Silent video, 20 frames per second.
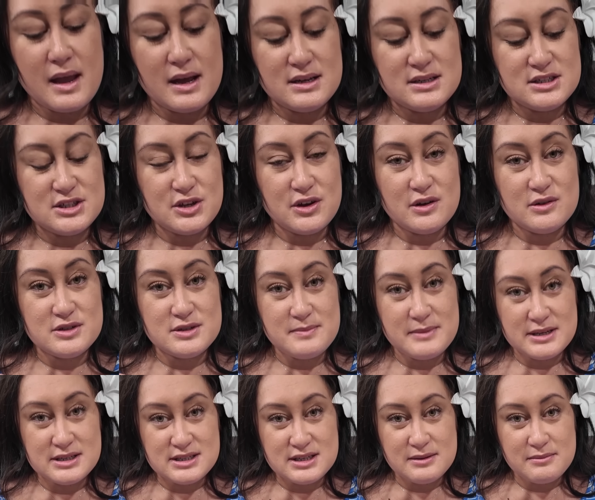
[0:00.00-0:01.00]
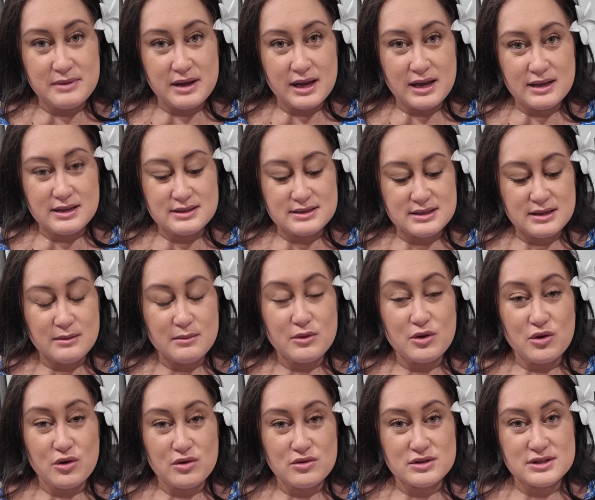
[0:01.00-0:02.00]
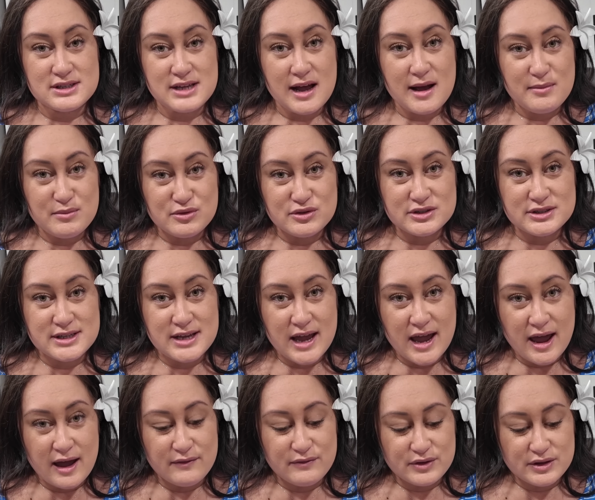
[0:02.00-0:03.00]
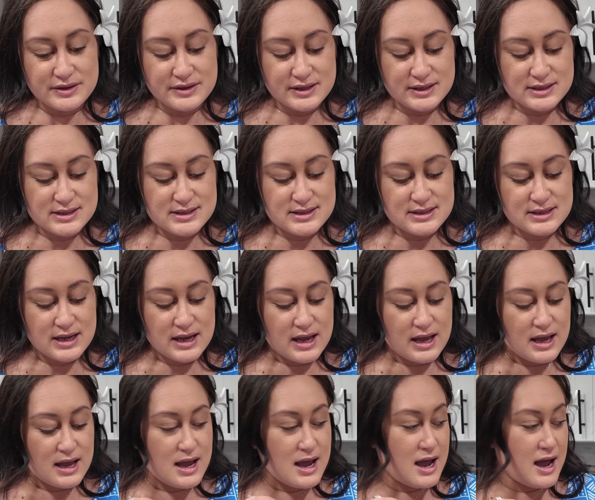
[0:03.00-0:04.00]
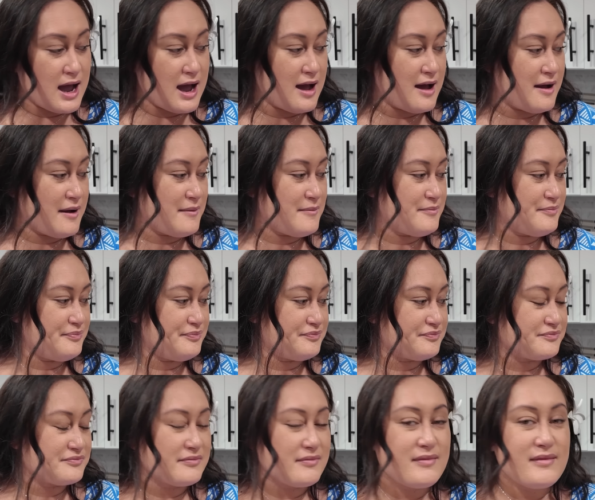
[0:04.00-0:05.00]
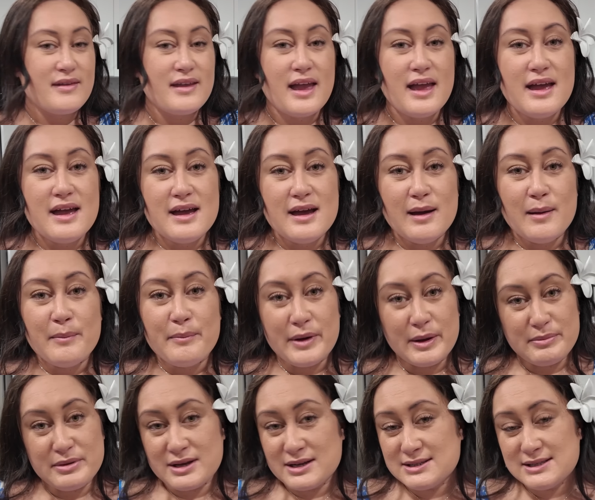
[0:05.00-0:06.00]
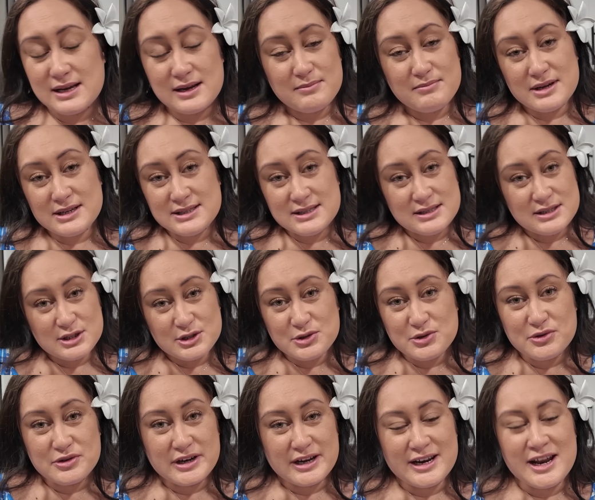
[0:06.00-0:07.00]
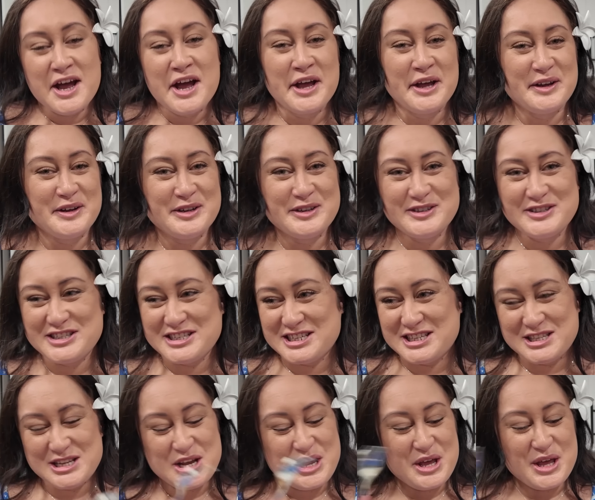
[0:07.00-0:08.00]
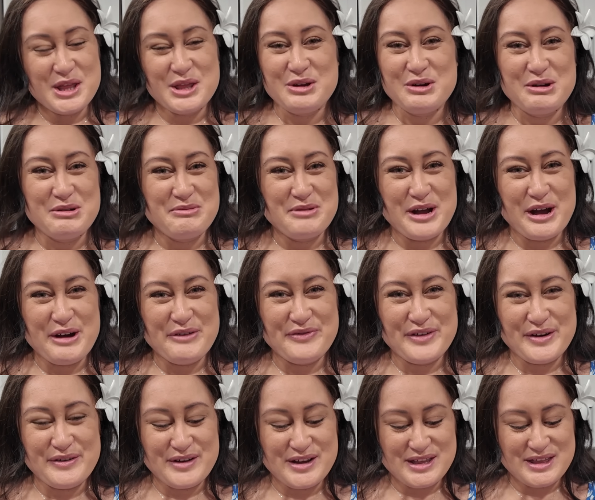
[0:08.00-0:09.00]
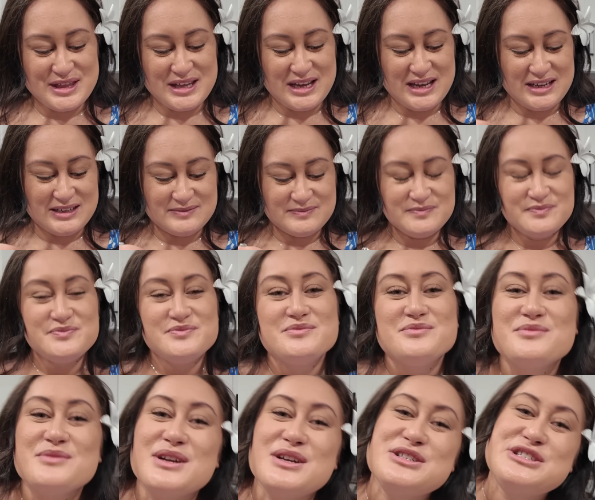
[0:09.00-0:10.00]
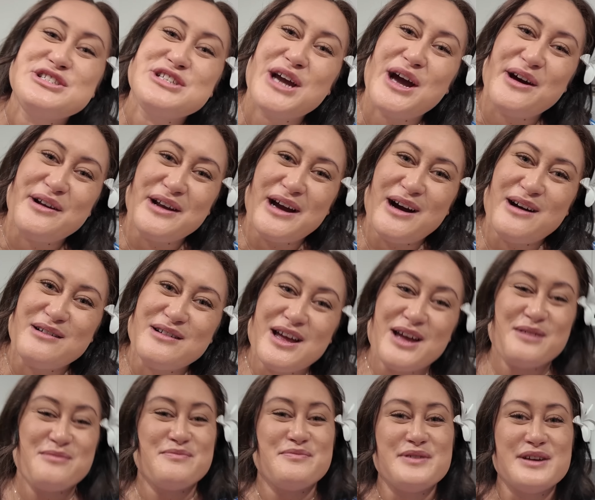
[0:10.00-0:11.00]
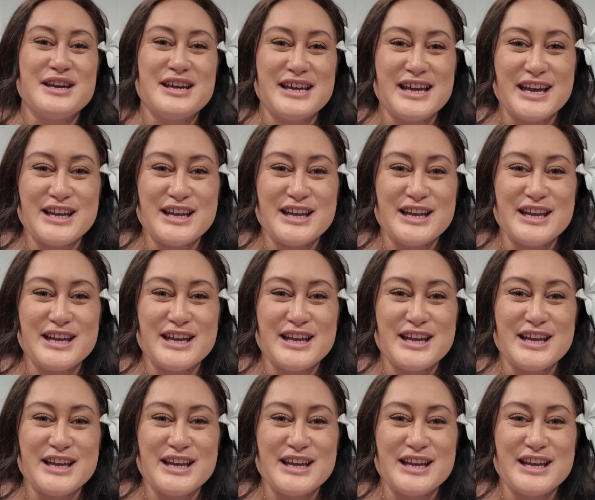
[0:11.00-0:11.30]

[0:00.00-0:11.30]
So I was meant to make some koko samoa to have with this. But because my sister called in, it just threw me off everything. Shout out, a big